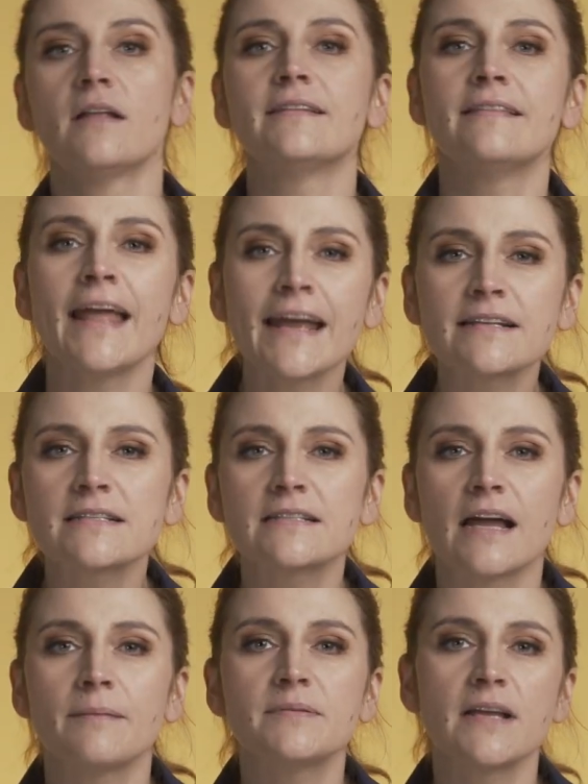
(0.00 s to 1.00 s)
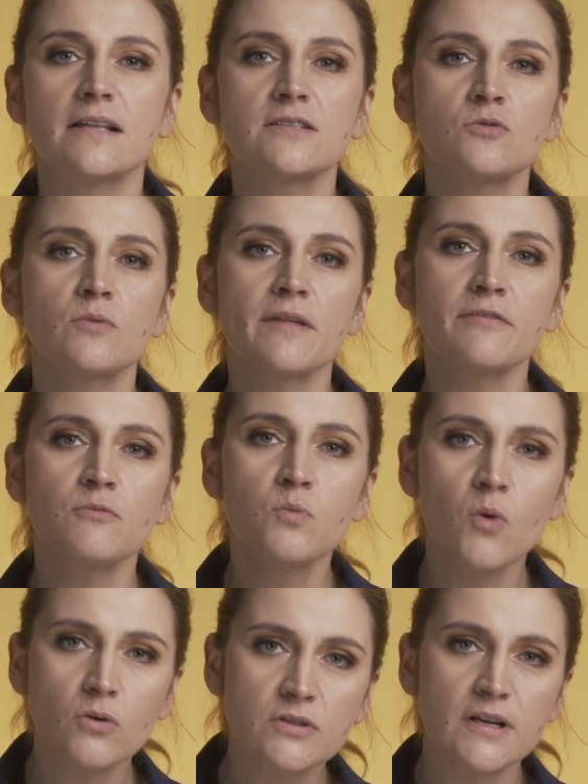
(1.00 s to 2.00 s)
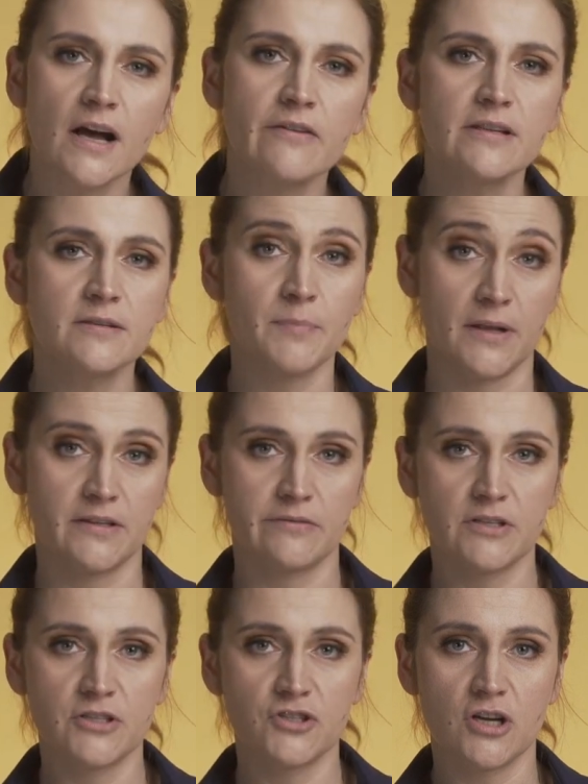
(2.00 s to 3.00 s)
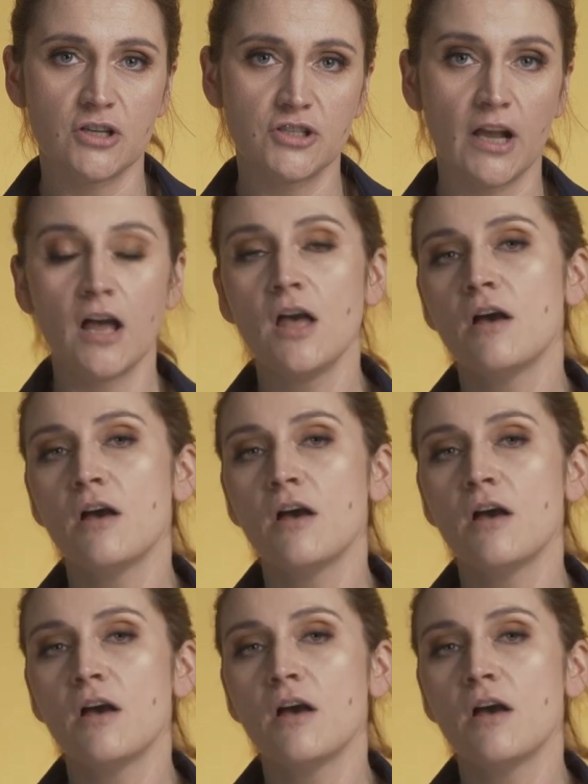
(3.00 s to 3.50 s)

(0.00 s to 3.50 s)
The next step tells you with what current the battery is charging.